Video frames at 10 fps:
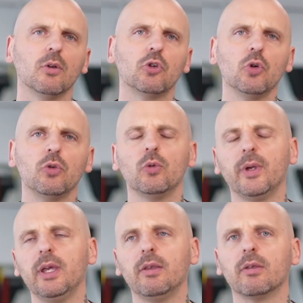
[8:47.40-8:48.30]
choose to
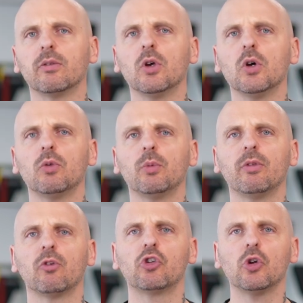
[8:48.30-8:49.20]
eat those
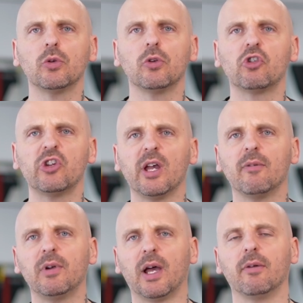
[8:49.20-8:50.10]
with a shorter
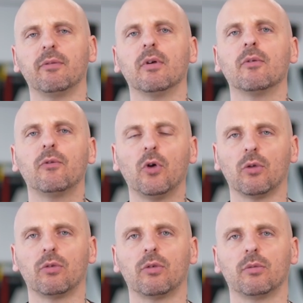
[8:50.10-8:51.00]
shelf life
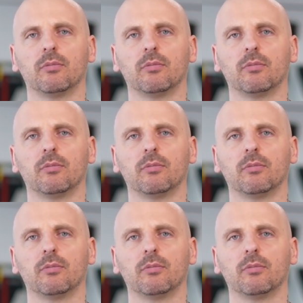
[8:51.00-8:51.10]
first.